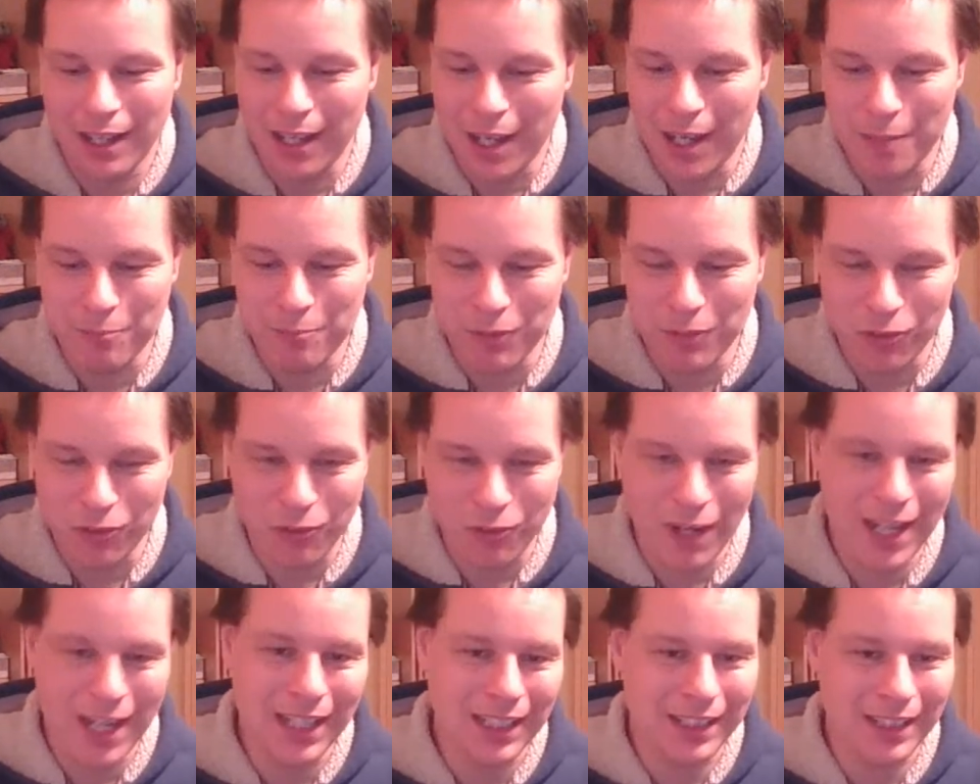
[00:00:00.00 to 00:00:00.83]
I'm
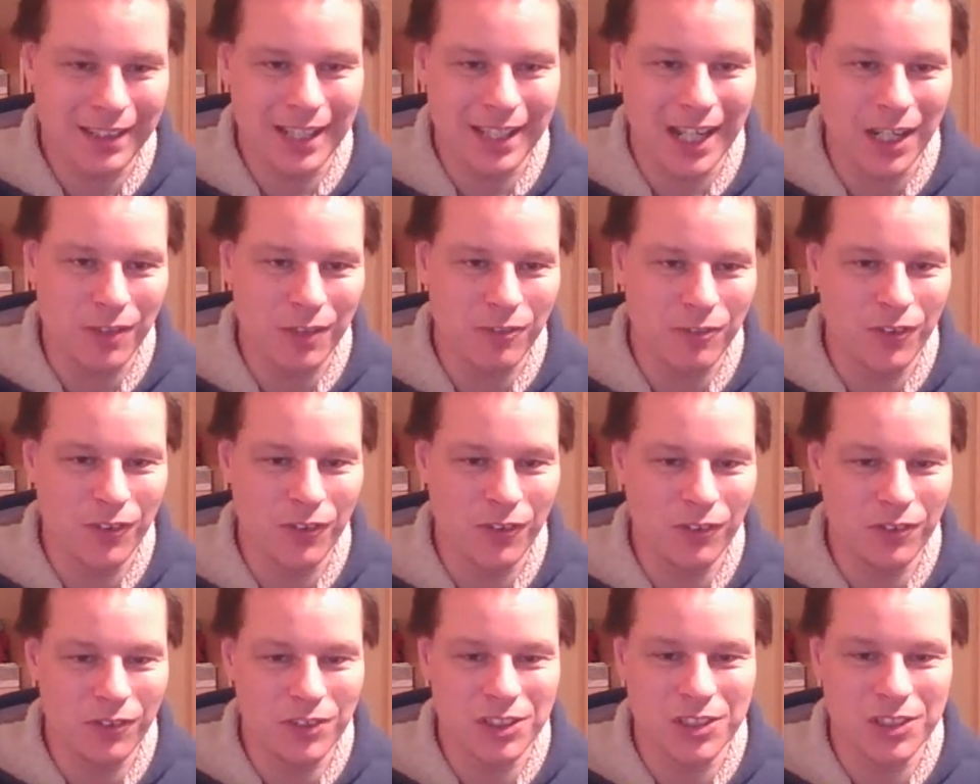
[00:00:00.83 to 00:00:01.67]
greatly
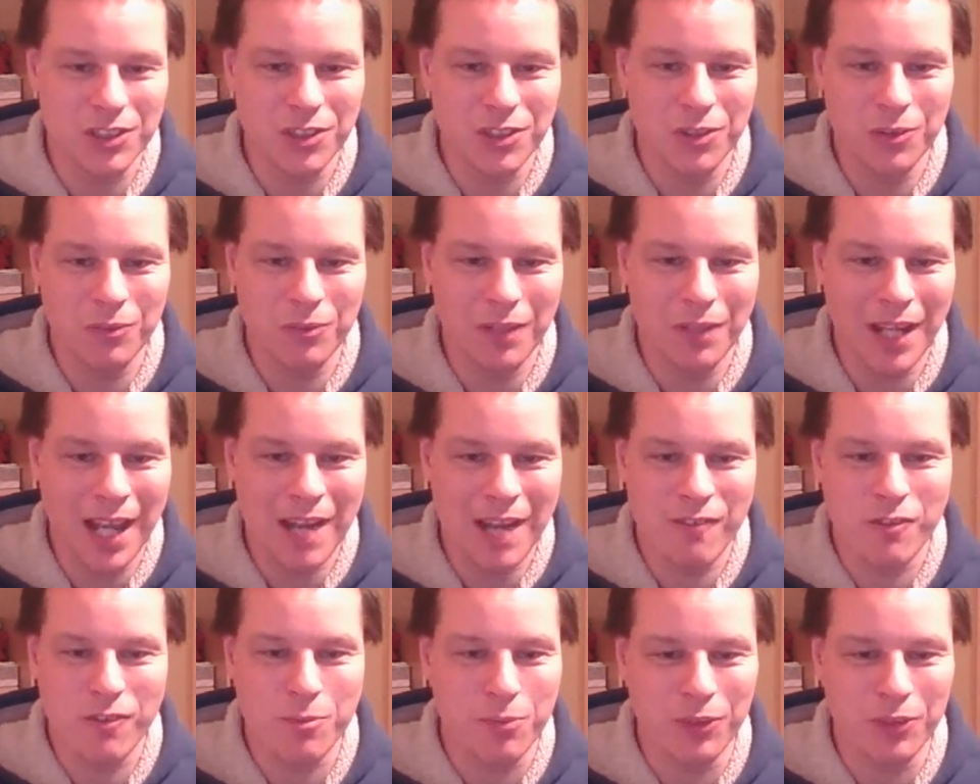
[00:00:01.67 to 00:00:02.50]
thankful to
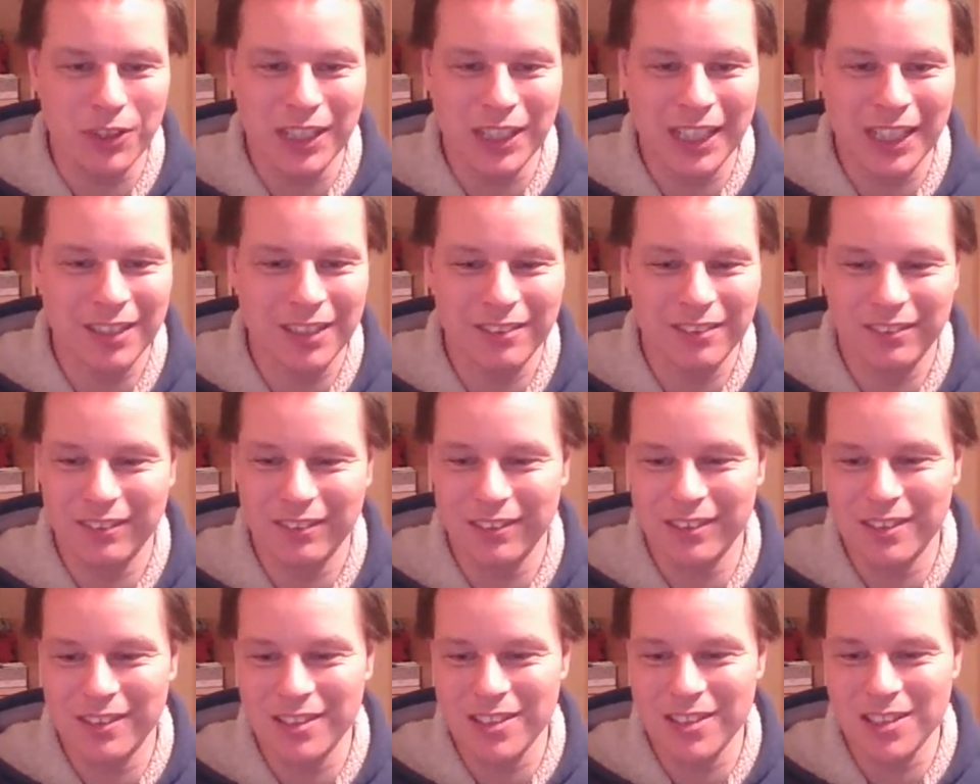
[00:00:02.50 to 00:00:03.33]
everybody
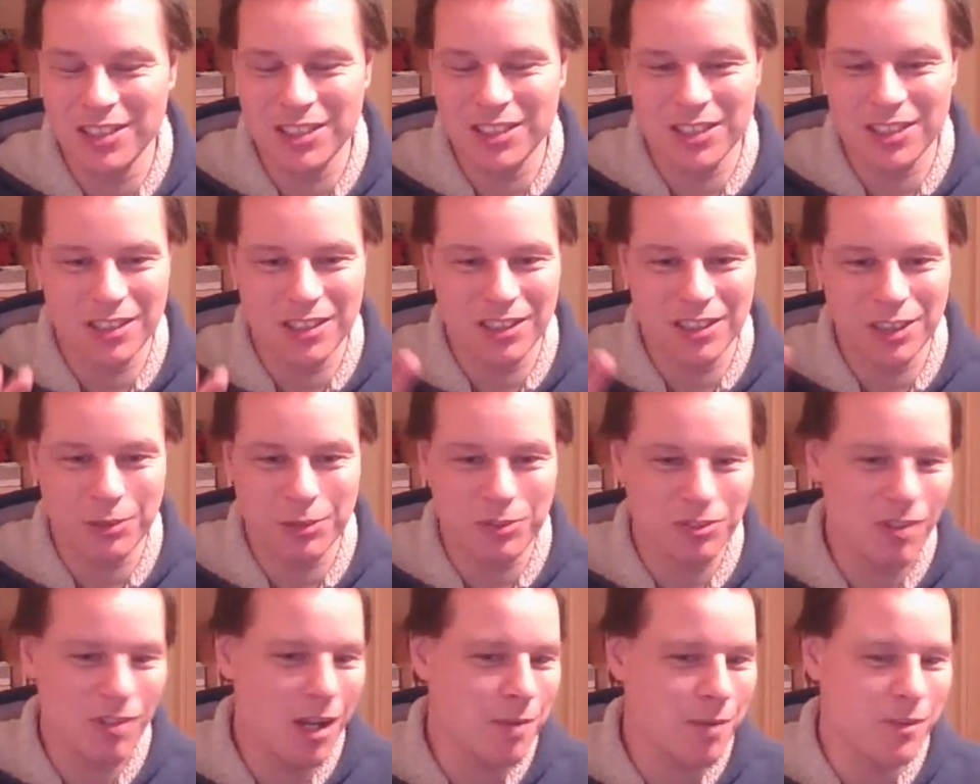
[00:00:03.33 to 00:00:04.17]
that's
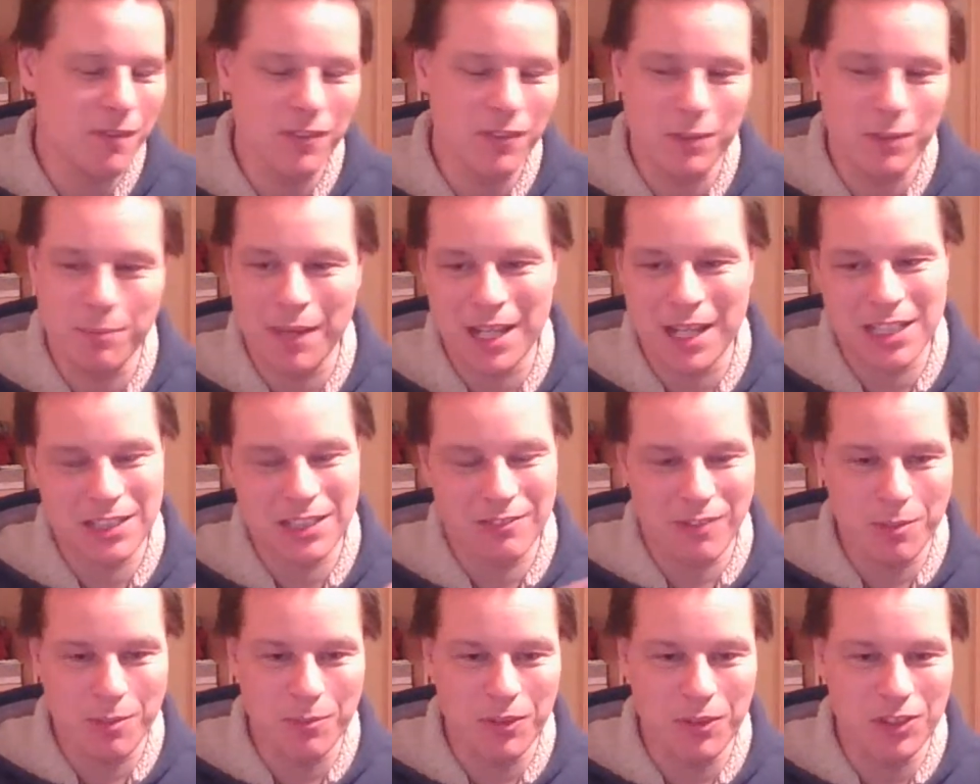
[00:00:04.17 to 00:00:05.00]
subscribed over the past
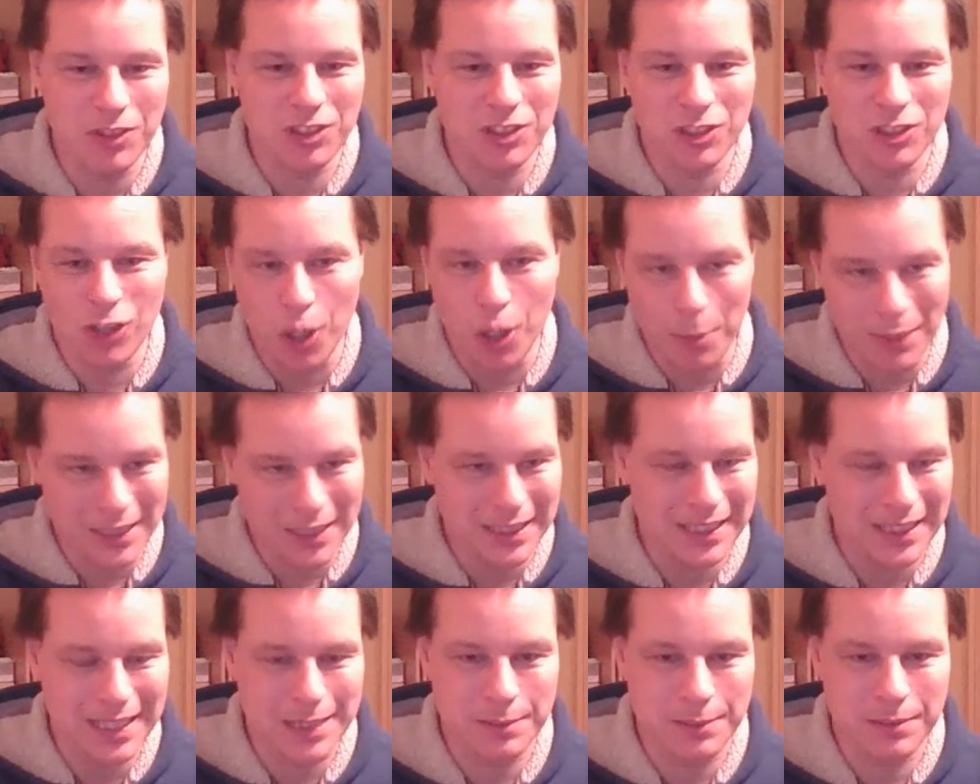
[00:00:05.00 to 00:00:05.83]
3 months, got me
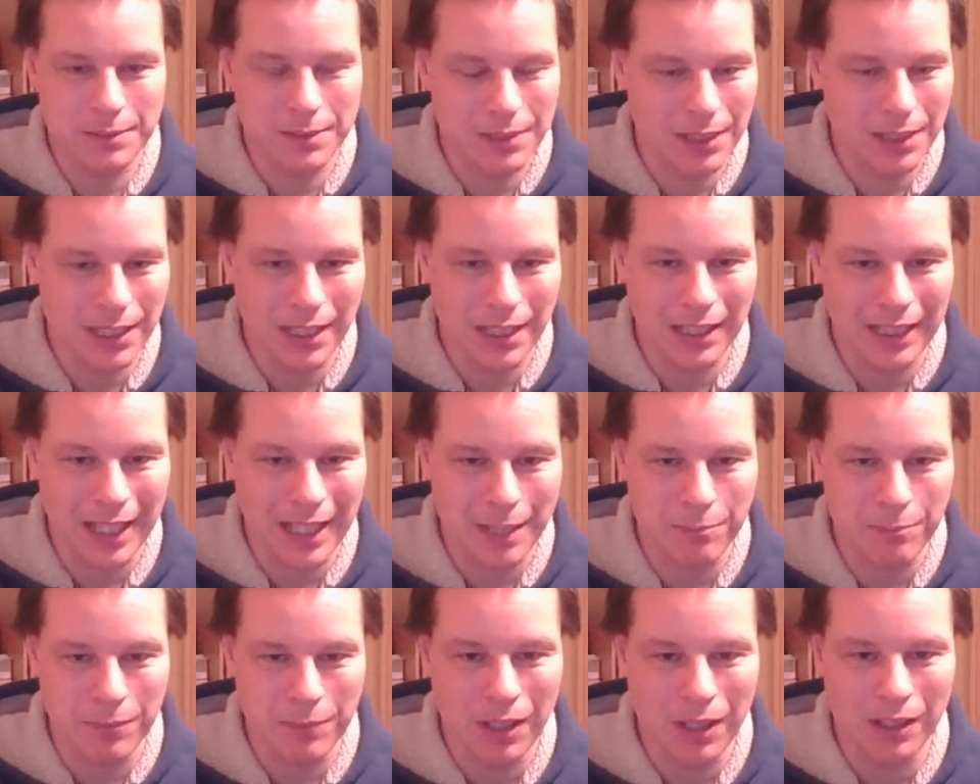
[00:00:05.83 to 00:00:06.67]
to this
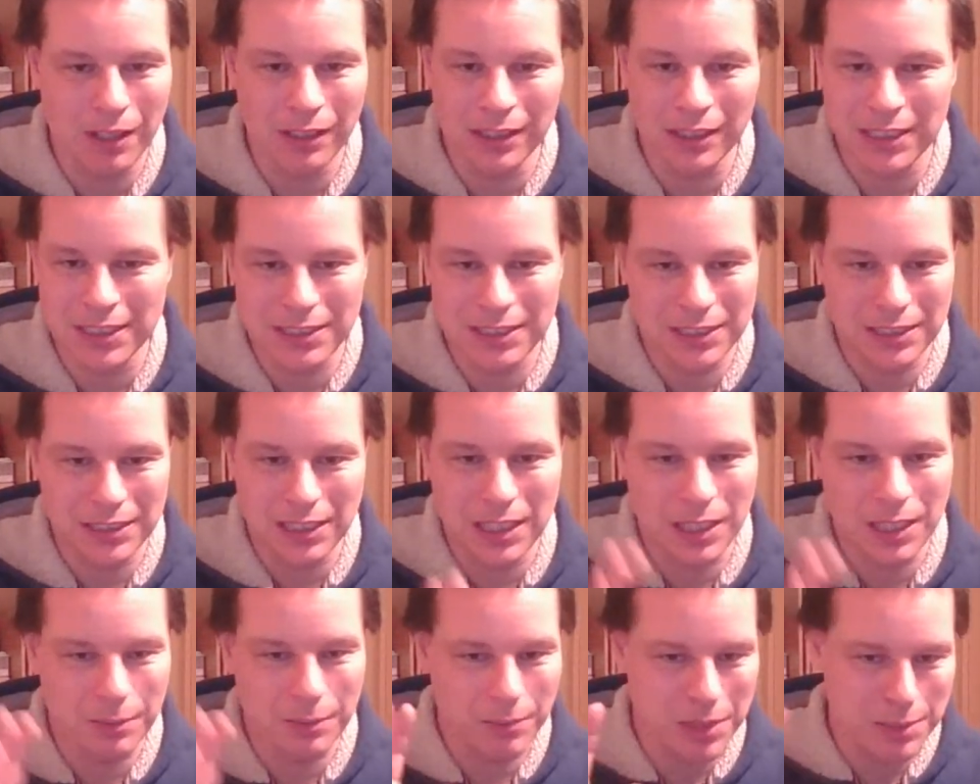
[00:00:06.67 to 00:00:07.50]
landmark, this
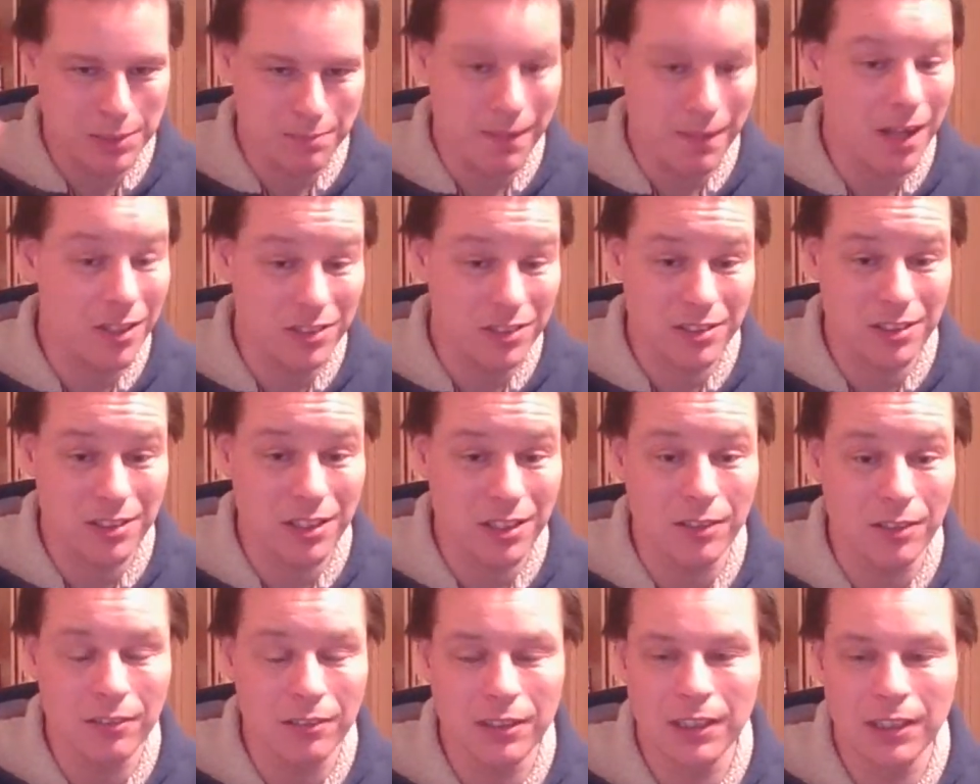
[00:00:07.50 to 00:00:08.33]

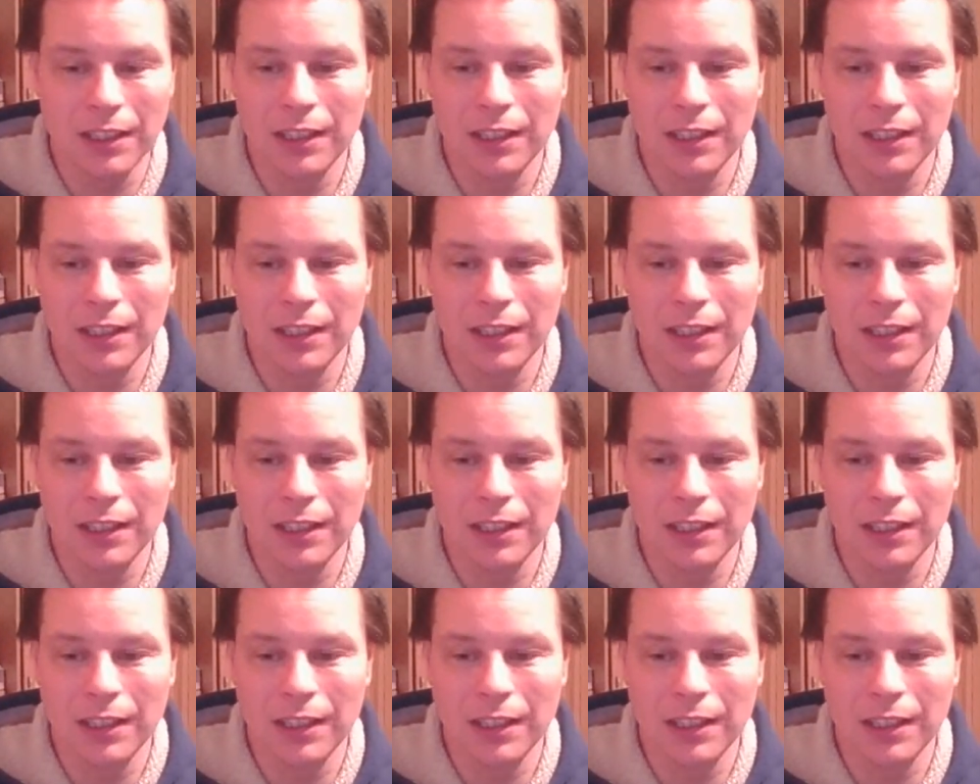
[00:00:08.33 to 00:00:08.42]
milestone.